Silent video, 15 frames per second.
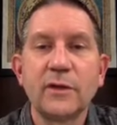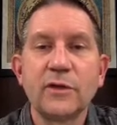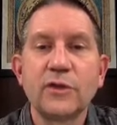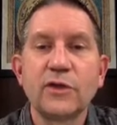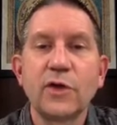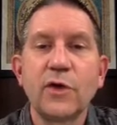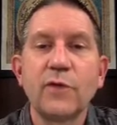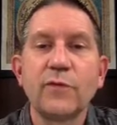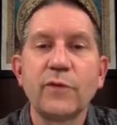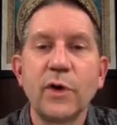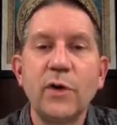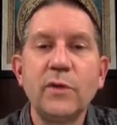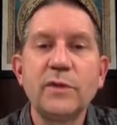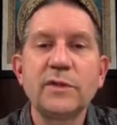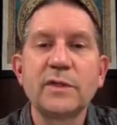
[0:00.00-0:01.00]

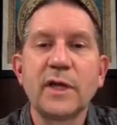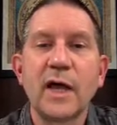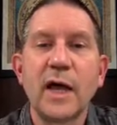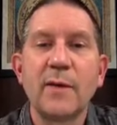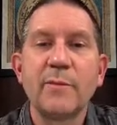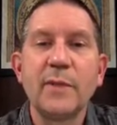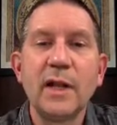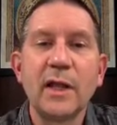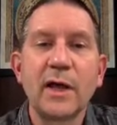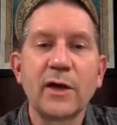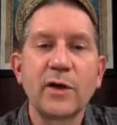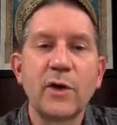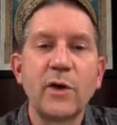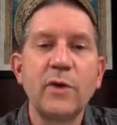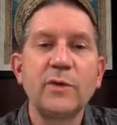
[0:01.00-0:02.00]
Tovot
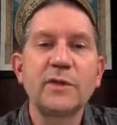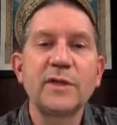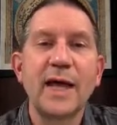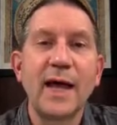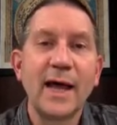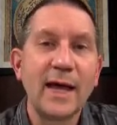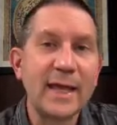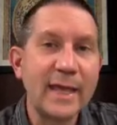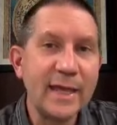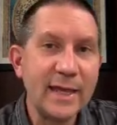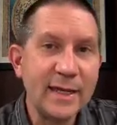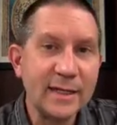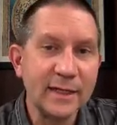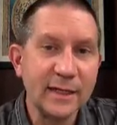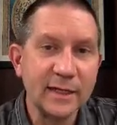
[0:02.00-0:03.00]
hamilakot
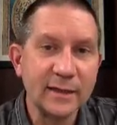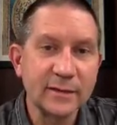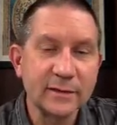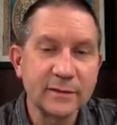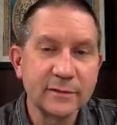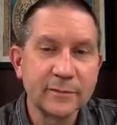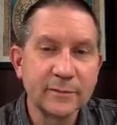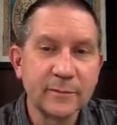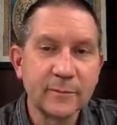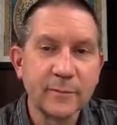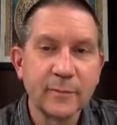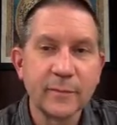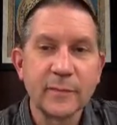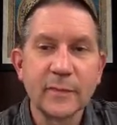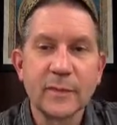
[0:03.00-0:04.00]
ha'ela.
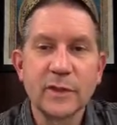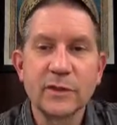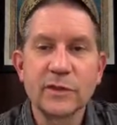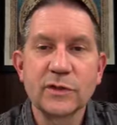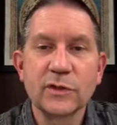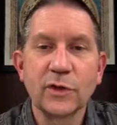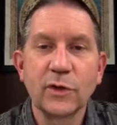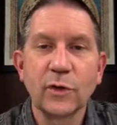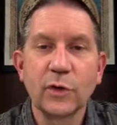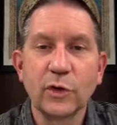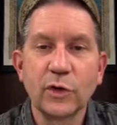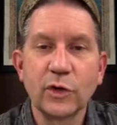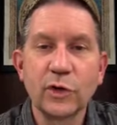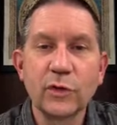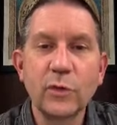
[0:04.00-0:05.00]
So
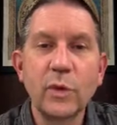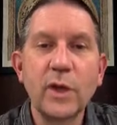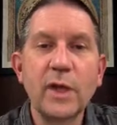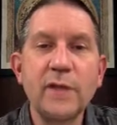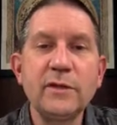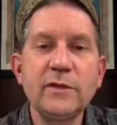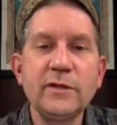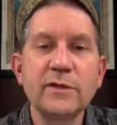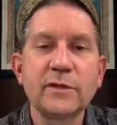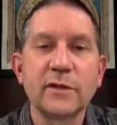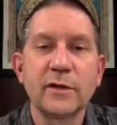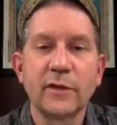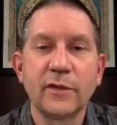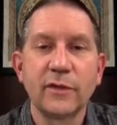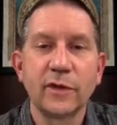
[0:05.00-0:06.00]
good
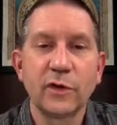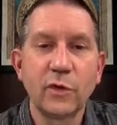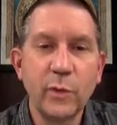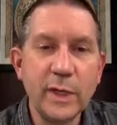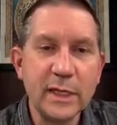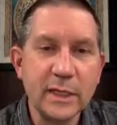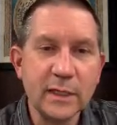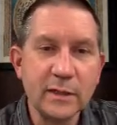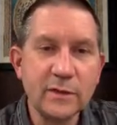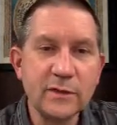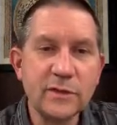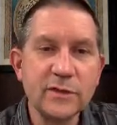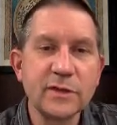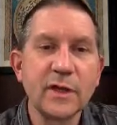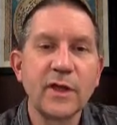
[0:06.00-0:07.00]
ones, the
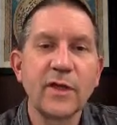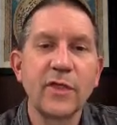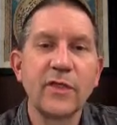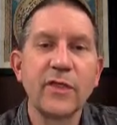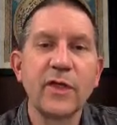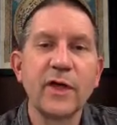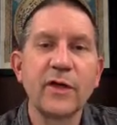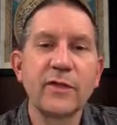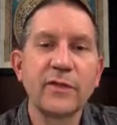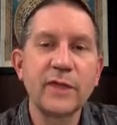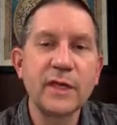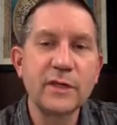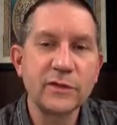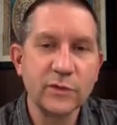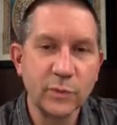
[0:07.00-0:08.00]
queens,
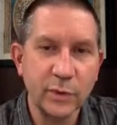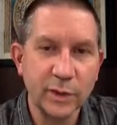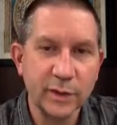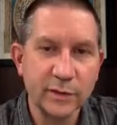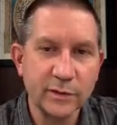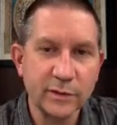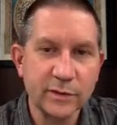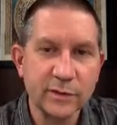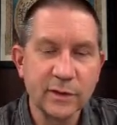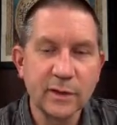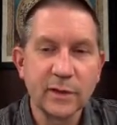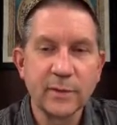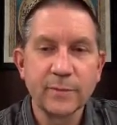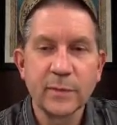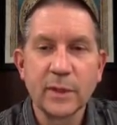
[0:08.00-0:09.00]
these ones.
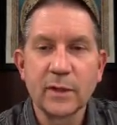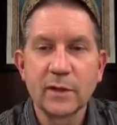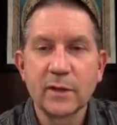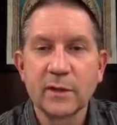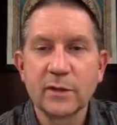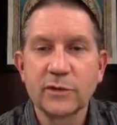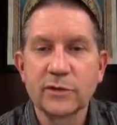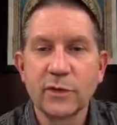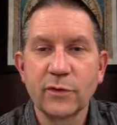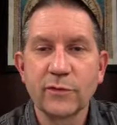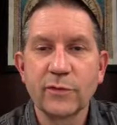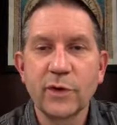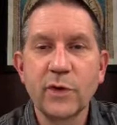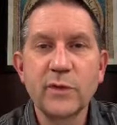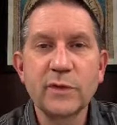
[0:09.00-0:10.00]

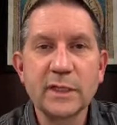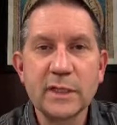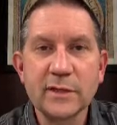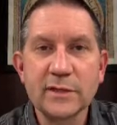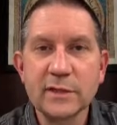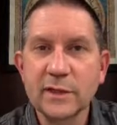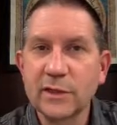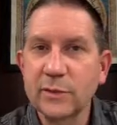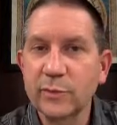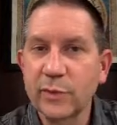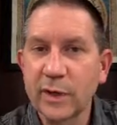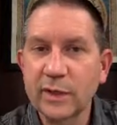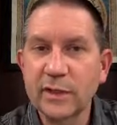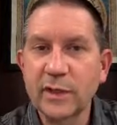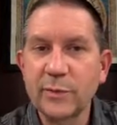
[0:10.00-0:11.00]
Tovot is in
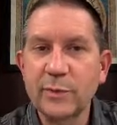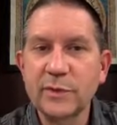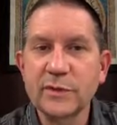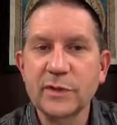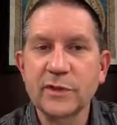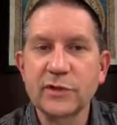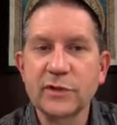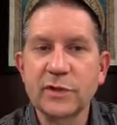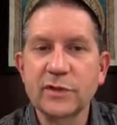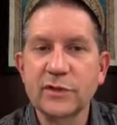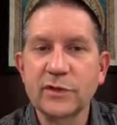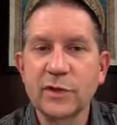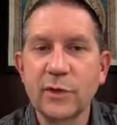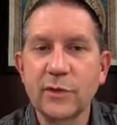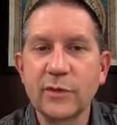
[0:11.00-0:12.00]
predicate position,
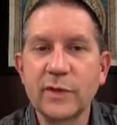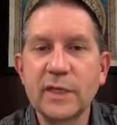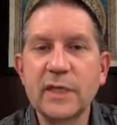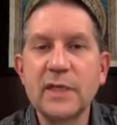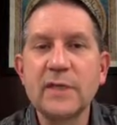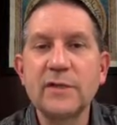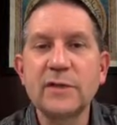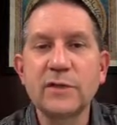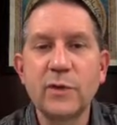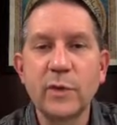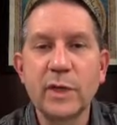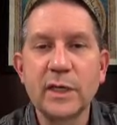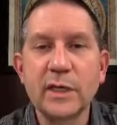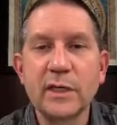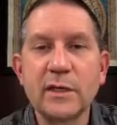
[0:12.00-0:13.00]
so these
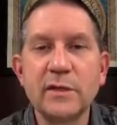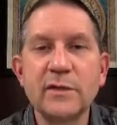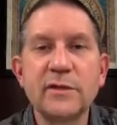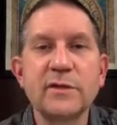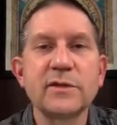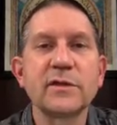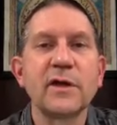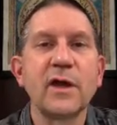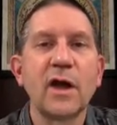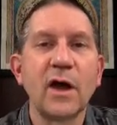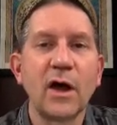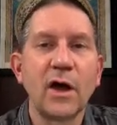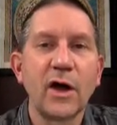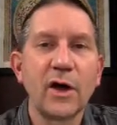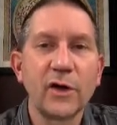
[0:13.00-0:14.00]
queens
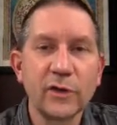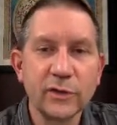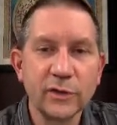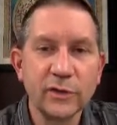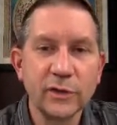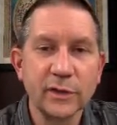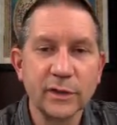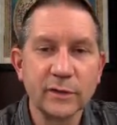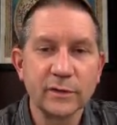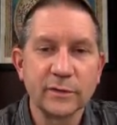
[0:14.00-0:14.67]
are good.